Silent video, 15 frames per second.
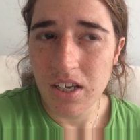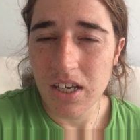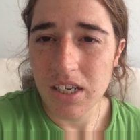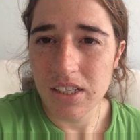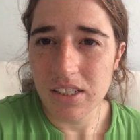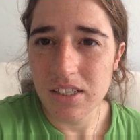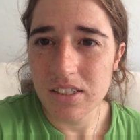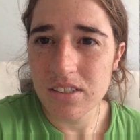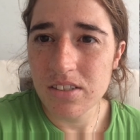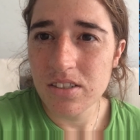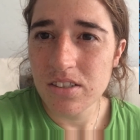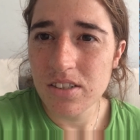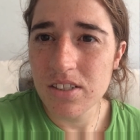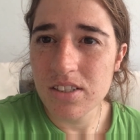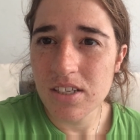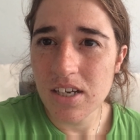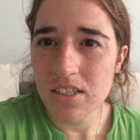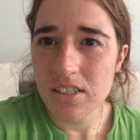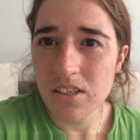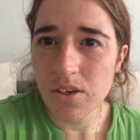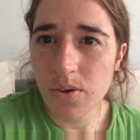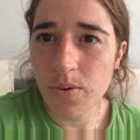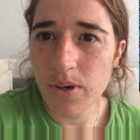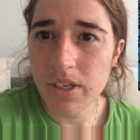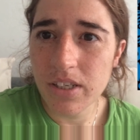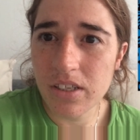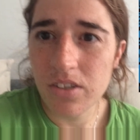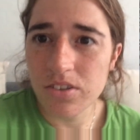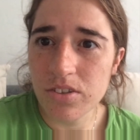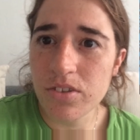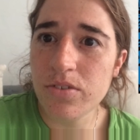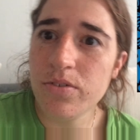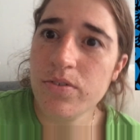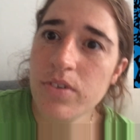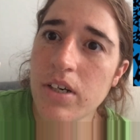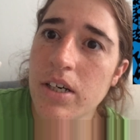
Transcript: it's discussing quite a lot of